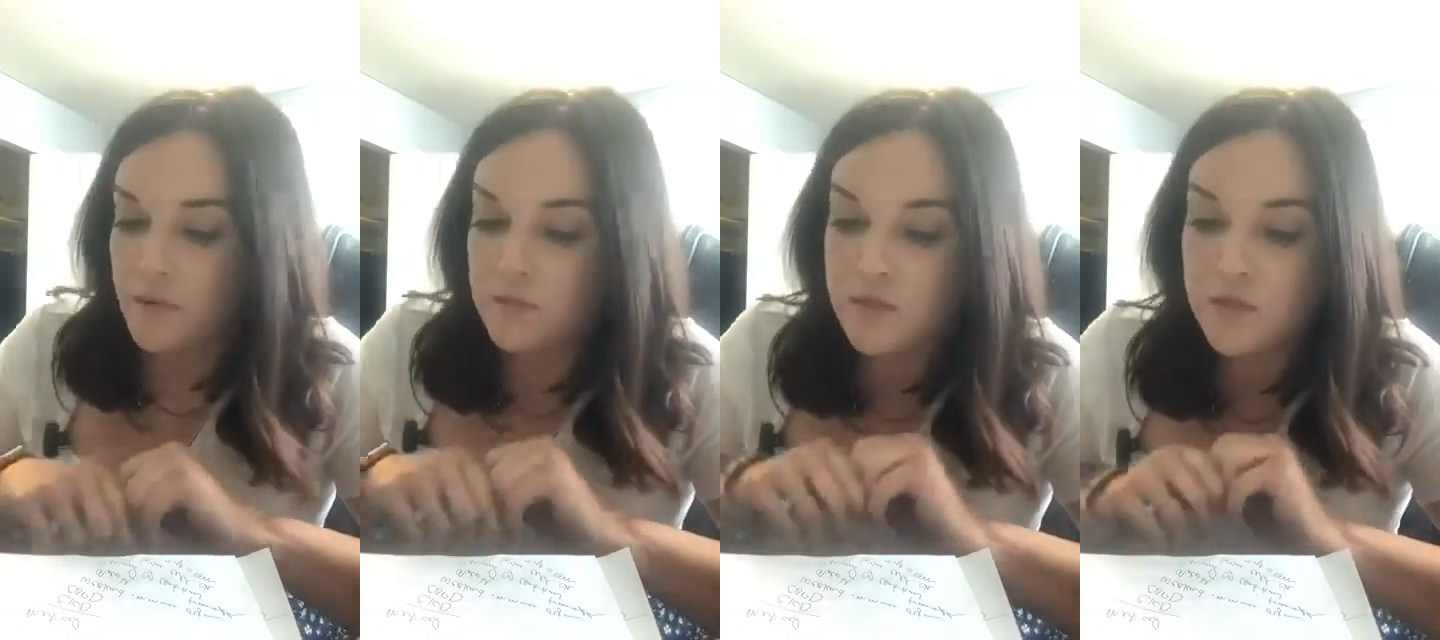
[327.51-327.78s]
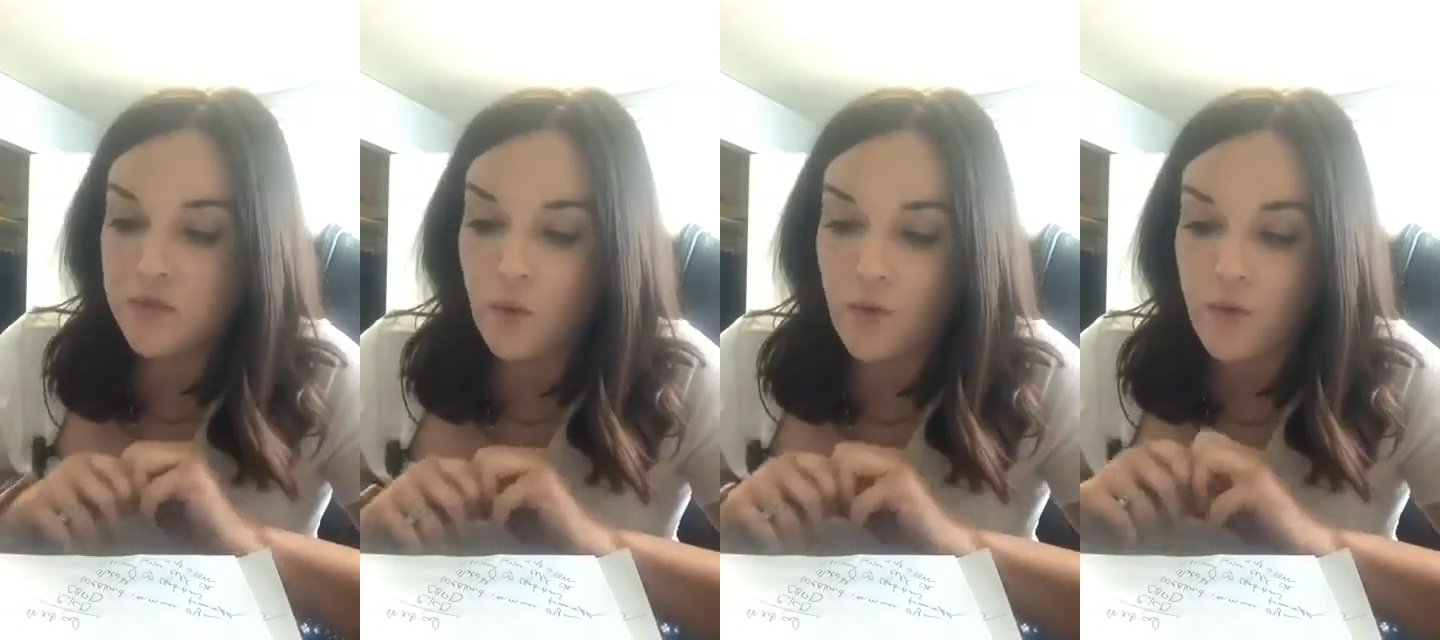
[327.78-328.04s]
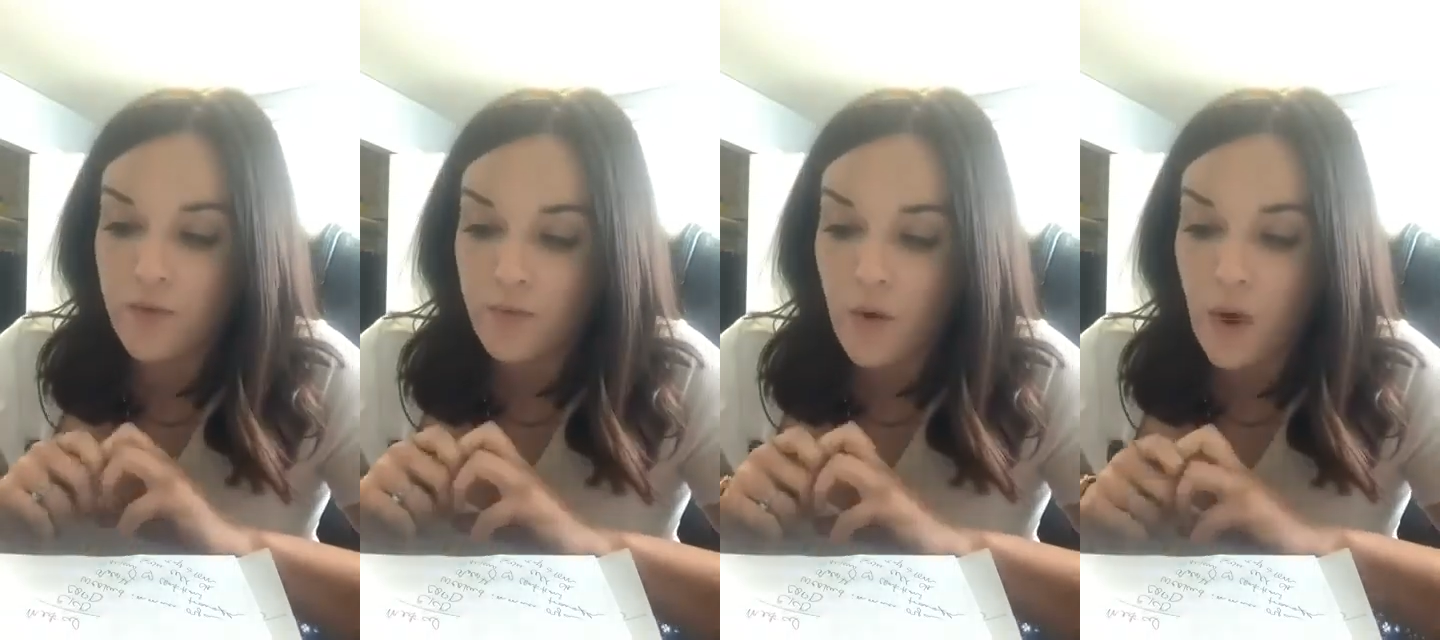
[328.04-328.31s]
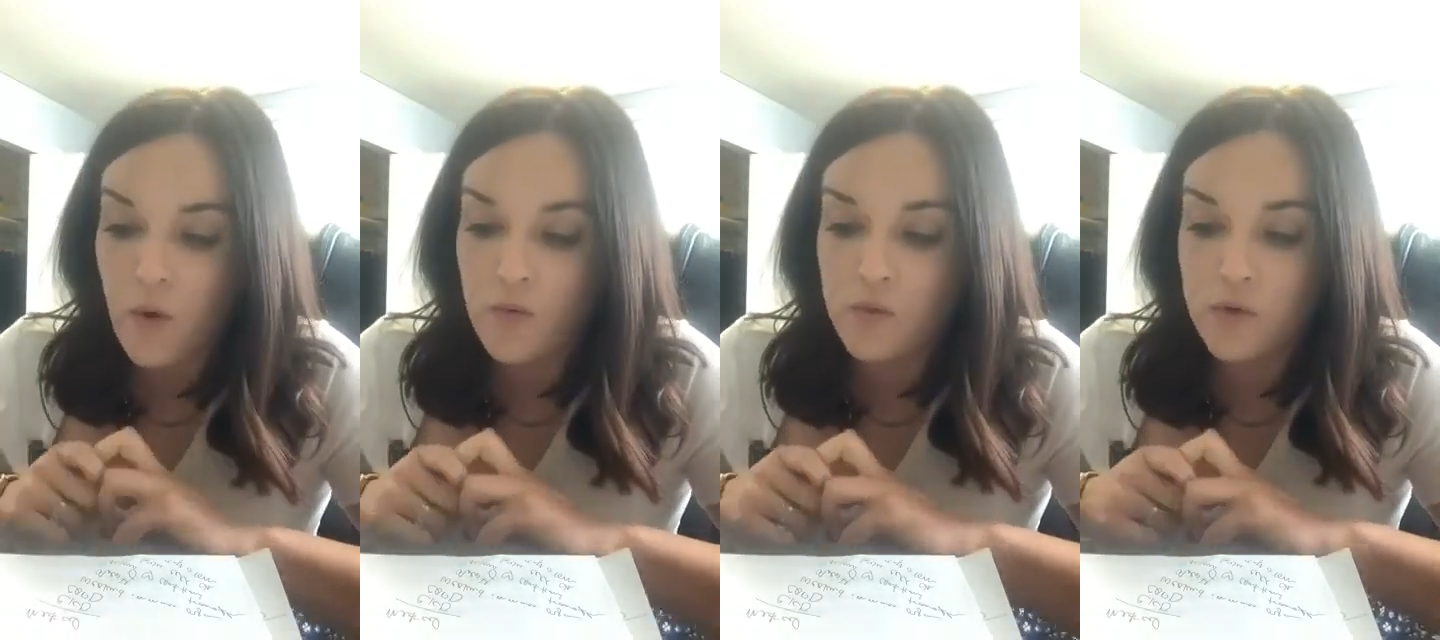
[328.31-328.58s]
sore
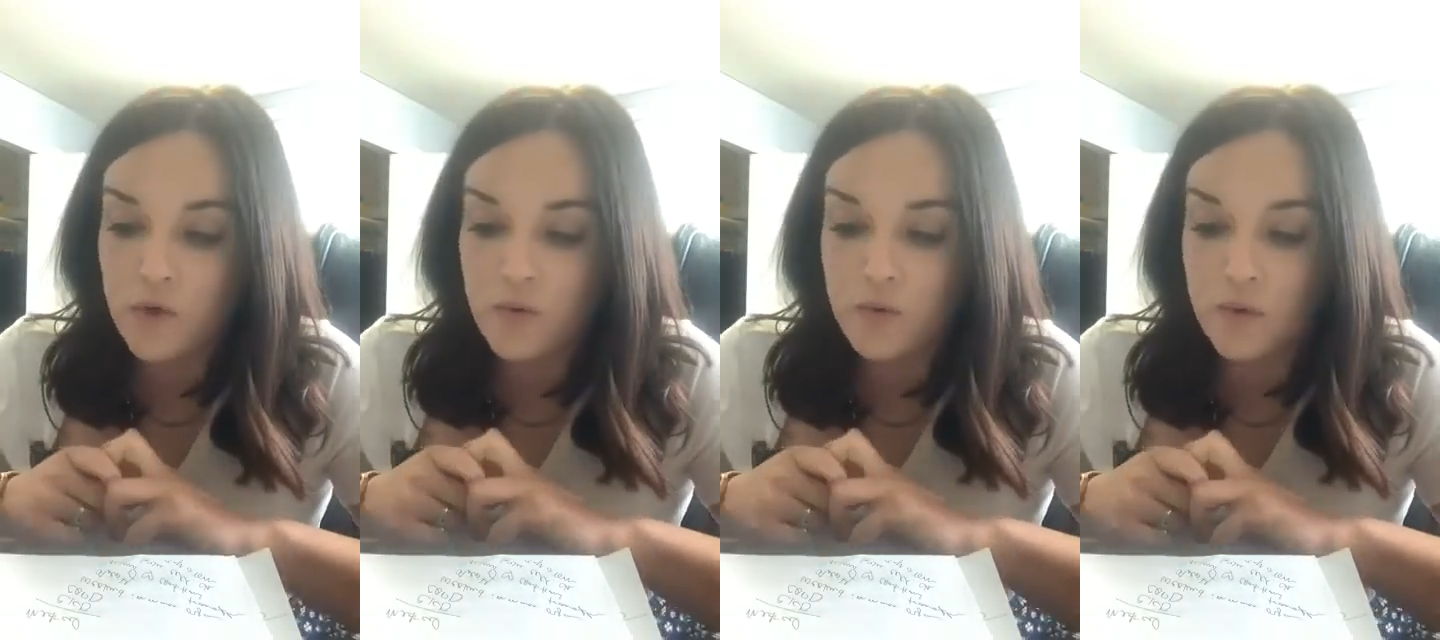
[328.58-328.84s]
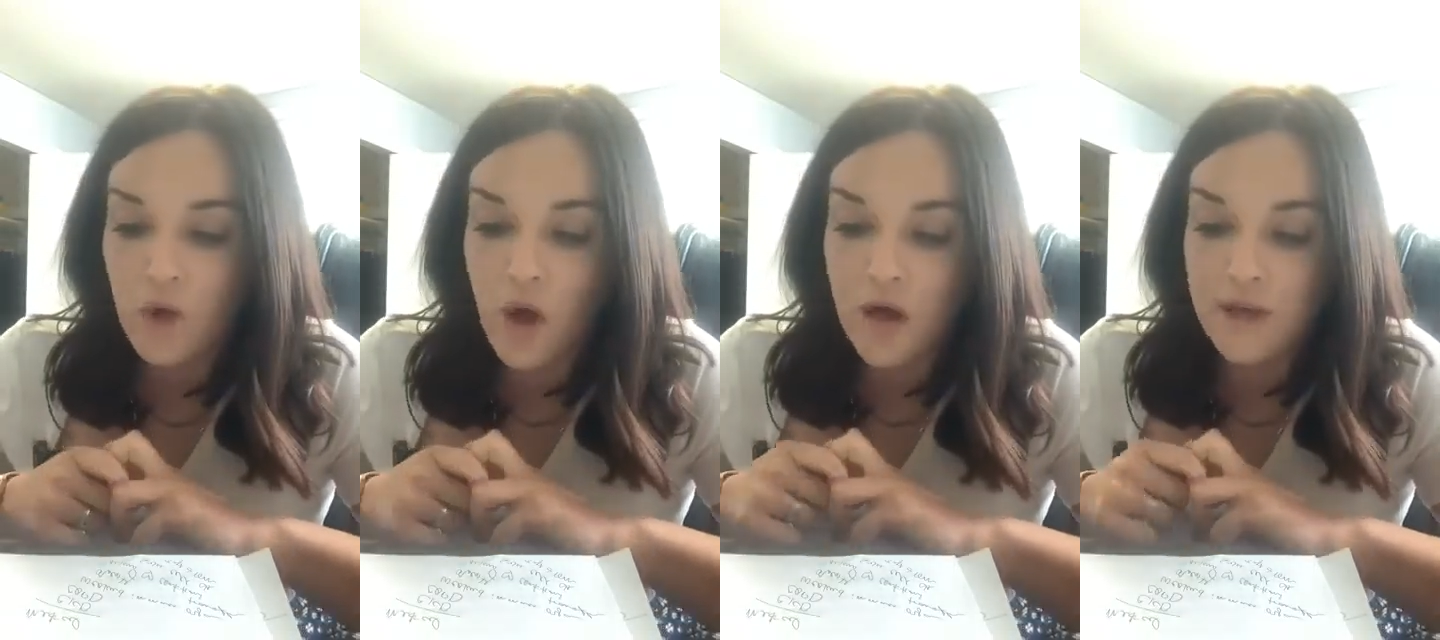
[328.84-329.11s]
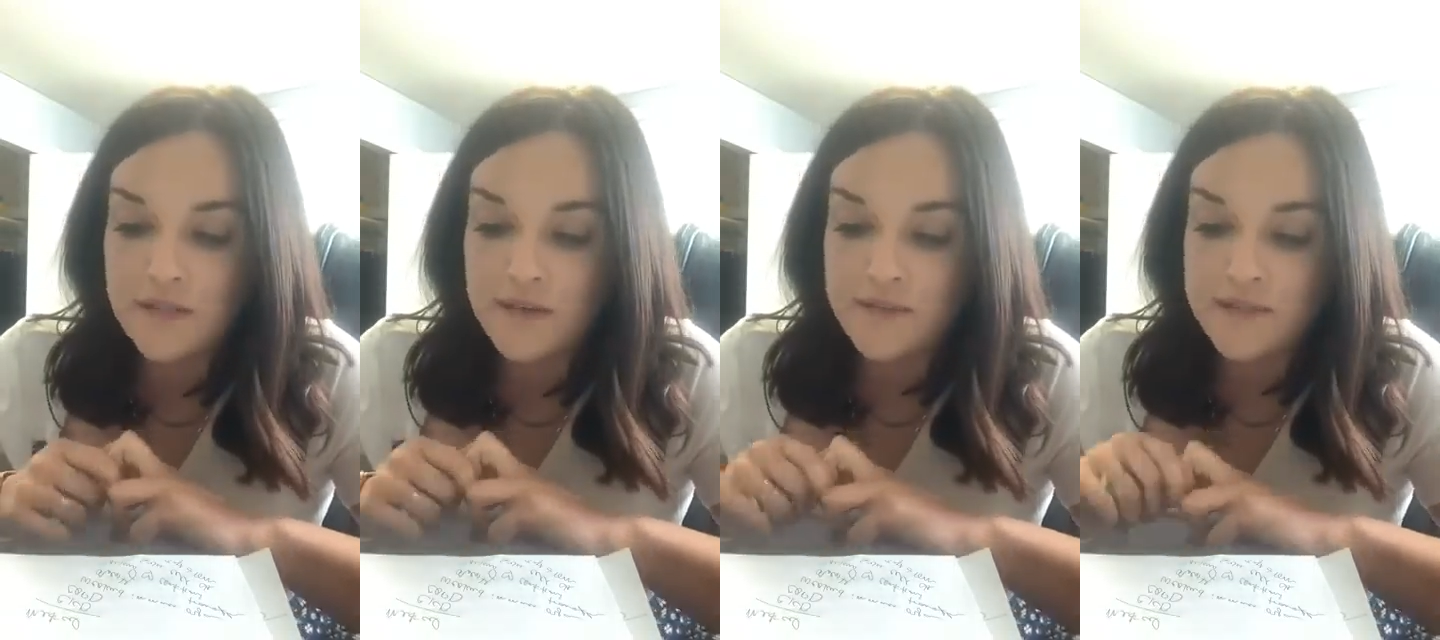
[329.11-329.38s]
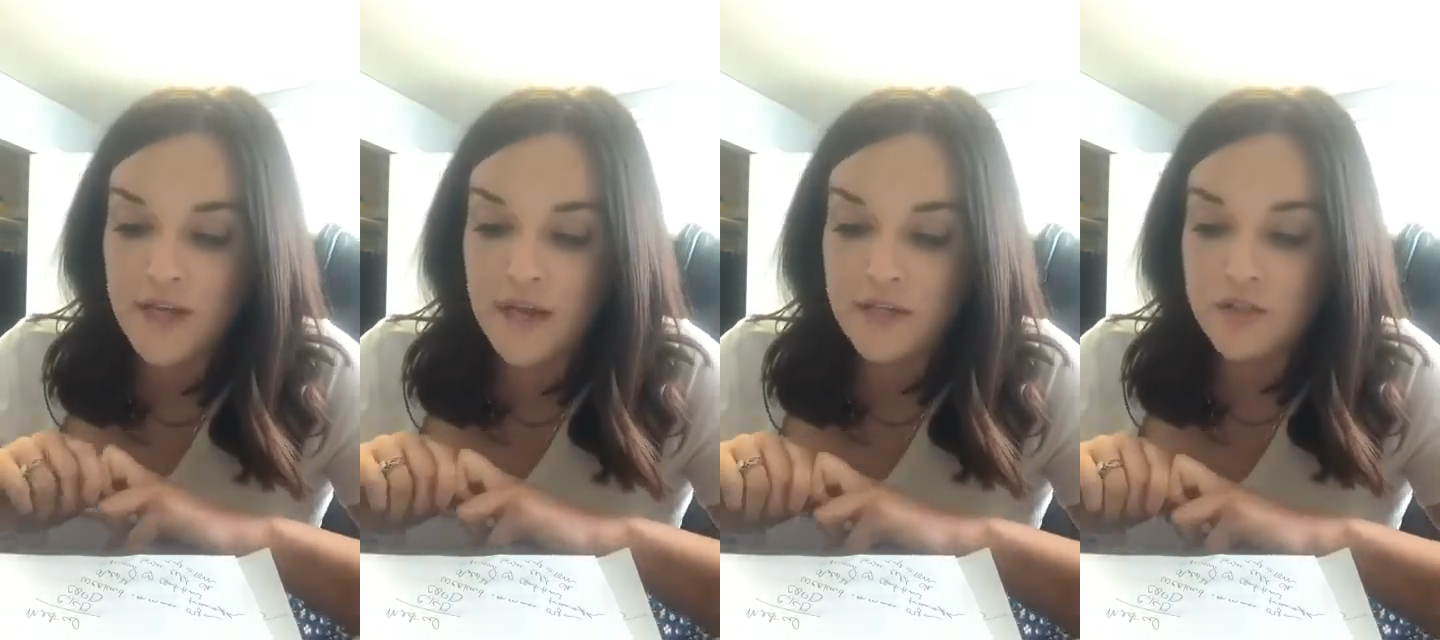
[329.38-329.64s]
throat, new loss of
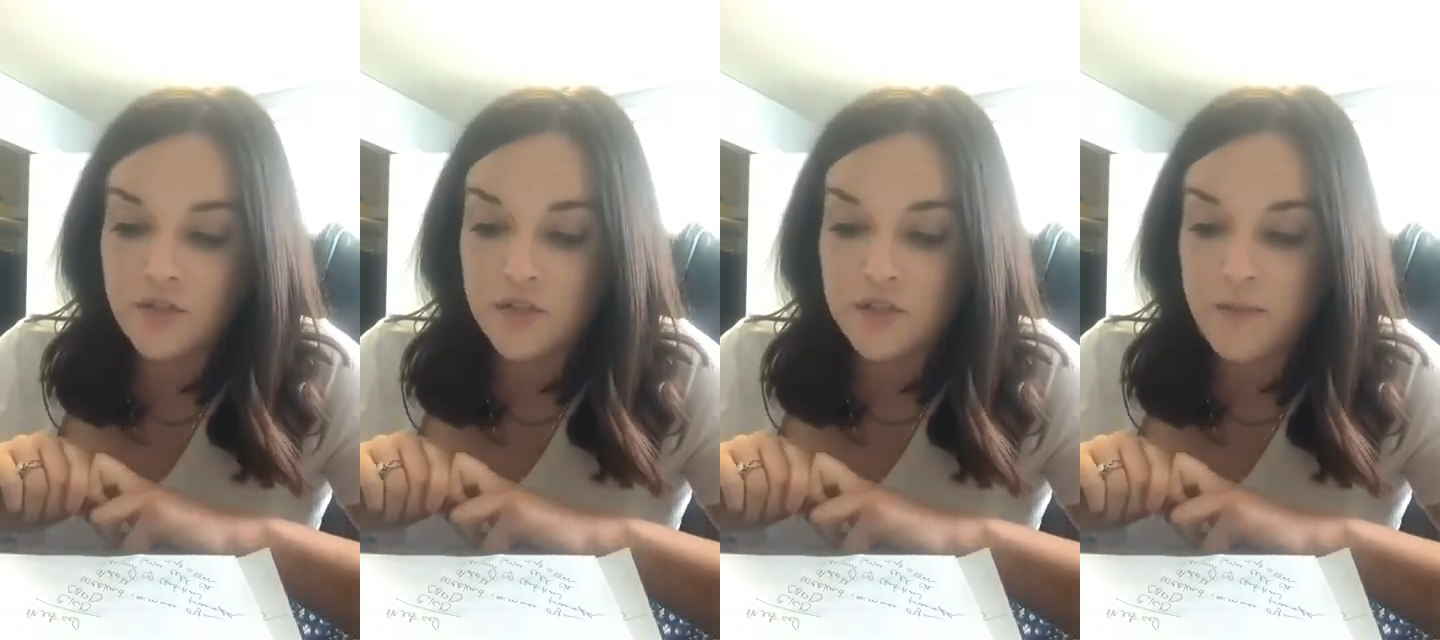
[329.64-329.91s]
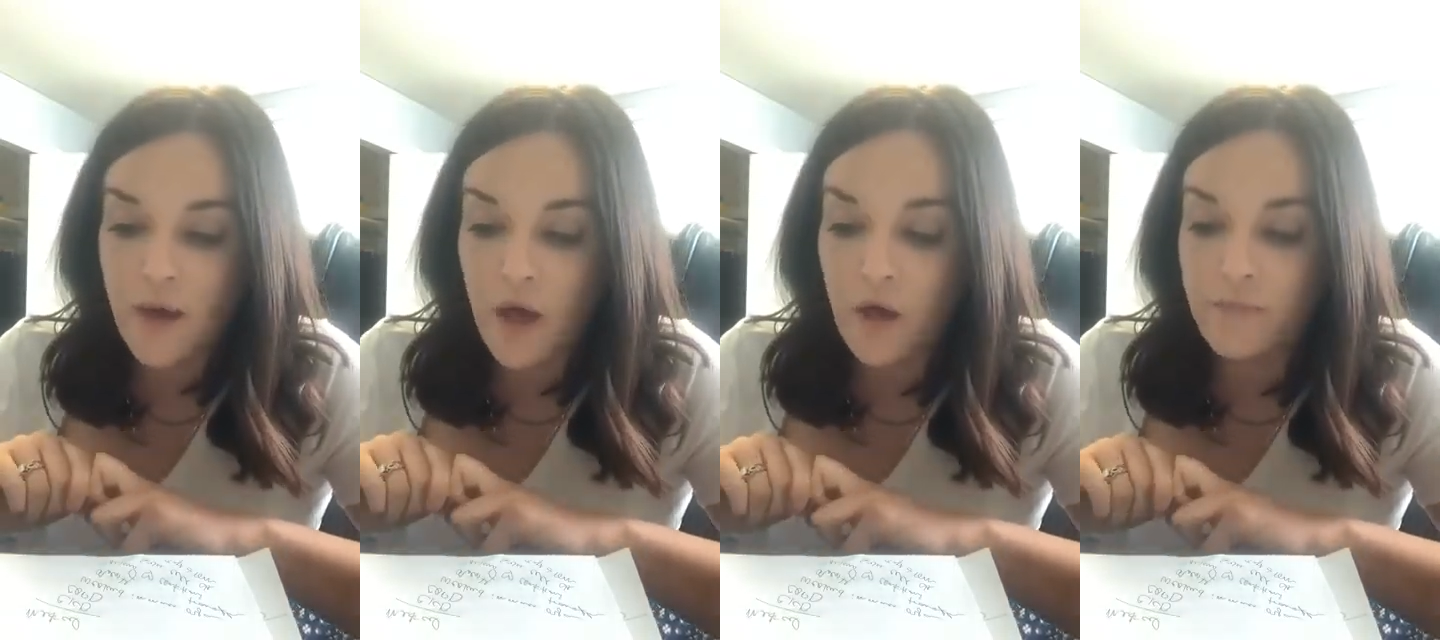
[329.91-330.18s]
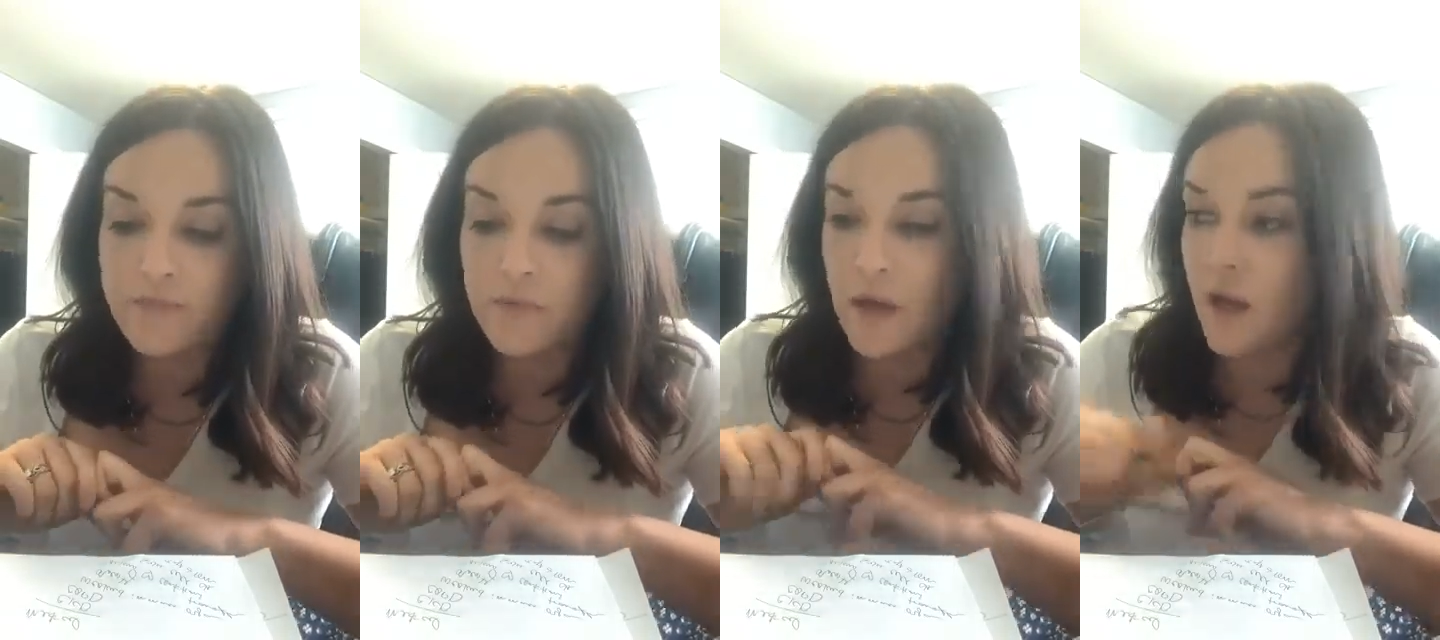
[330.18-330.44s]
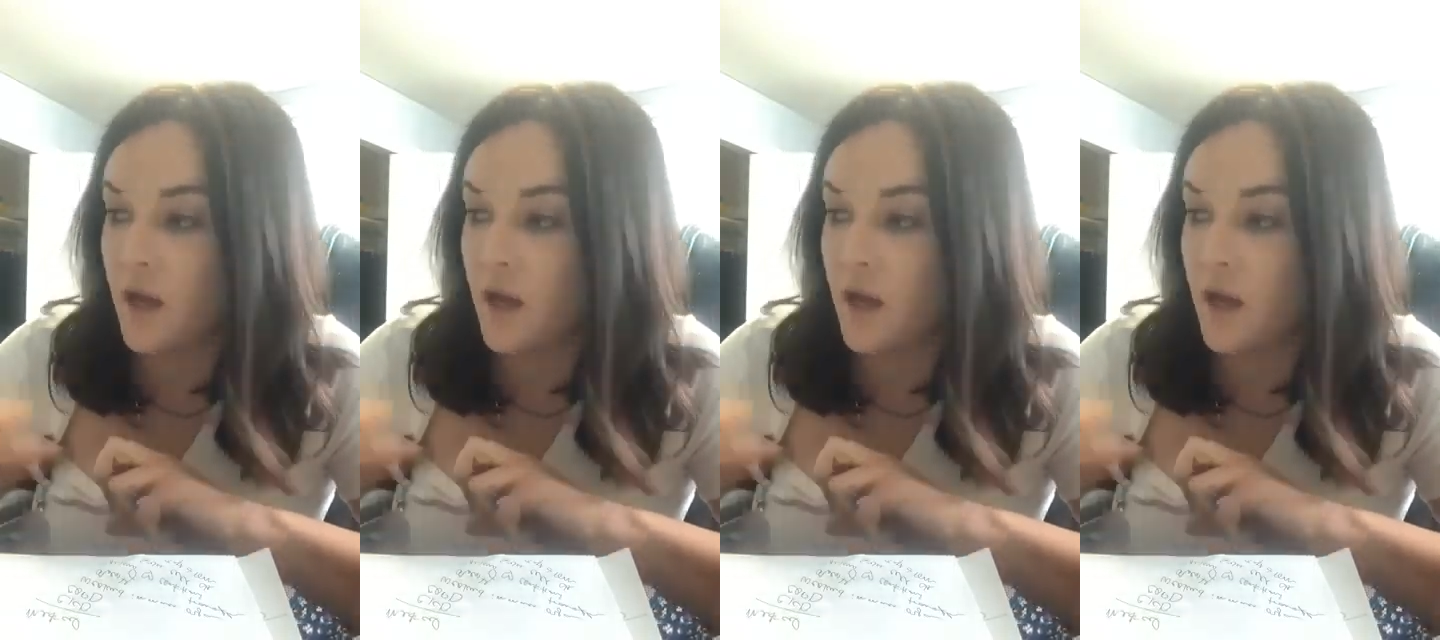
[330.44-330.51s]
taste or smell,